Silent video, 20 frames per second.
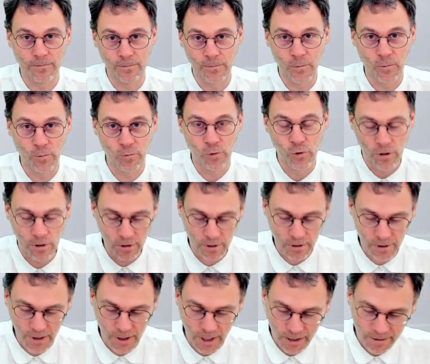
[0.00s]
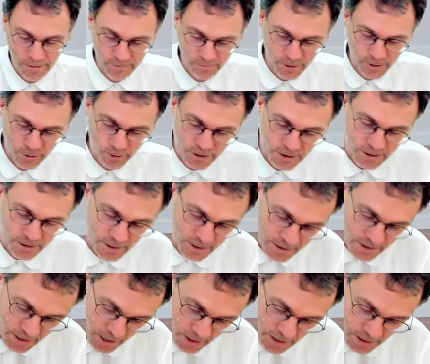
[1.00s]
Wrong again, because in
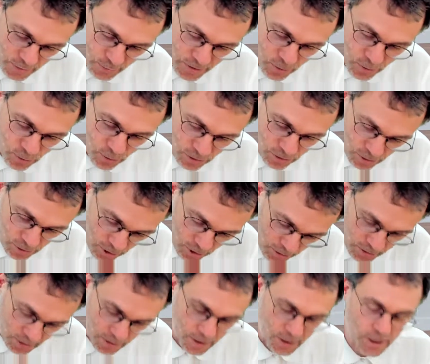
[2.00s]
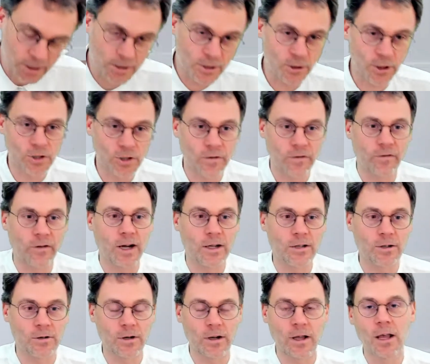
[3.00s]
this case we do not need such a
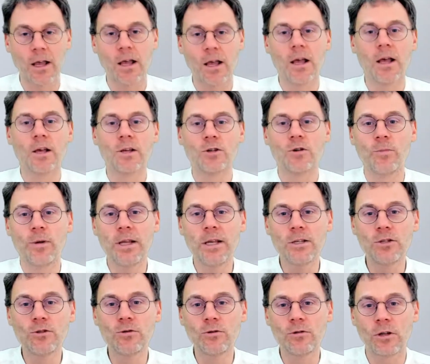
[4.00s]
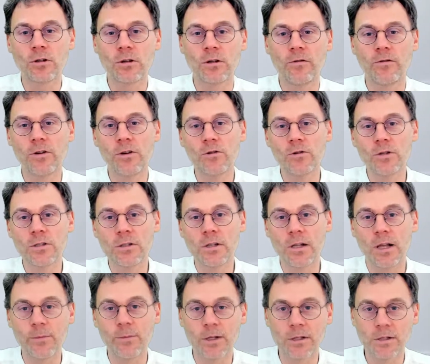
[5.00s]
factor. So please do not confuse the
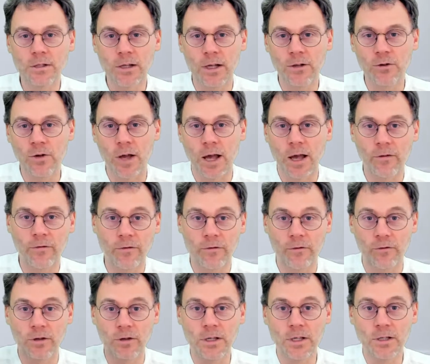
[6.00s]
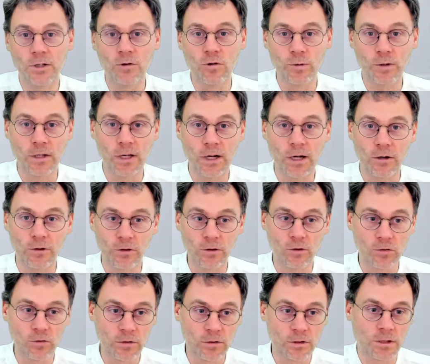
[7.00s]
limits that you have for these two particular
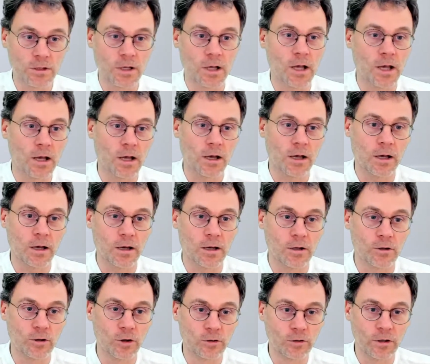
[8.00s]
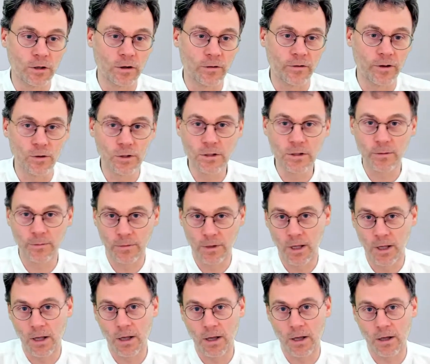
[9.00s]
tools. Don't confuse them,
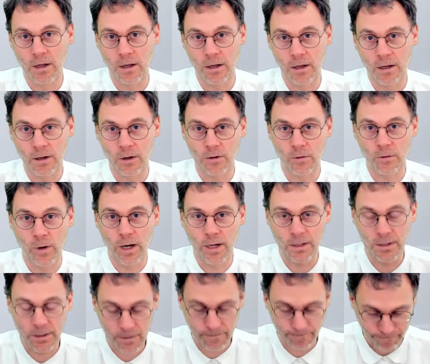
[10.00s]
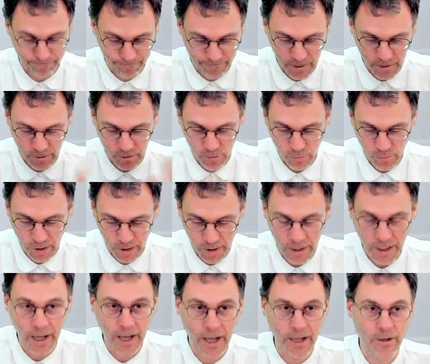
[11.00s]
otherwise you will
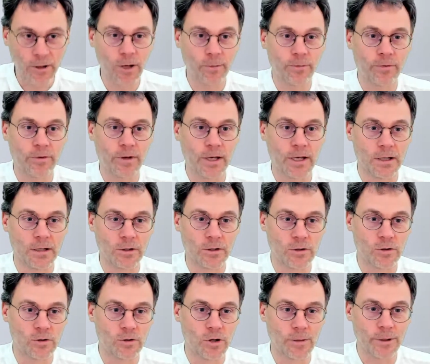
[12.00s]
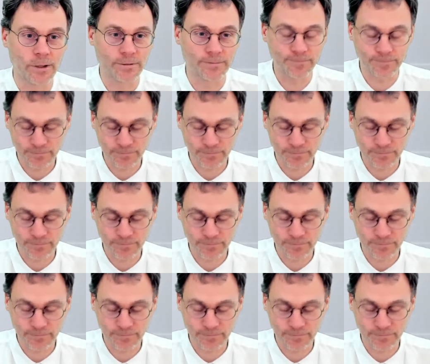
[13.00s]
end up in trouble.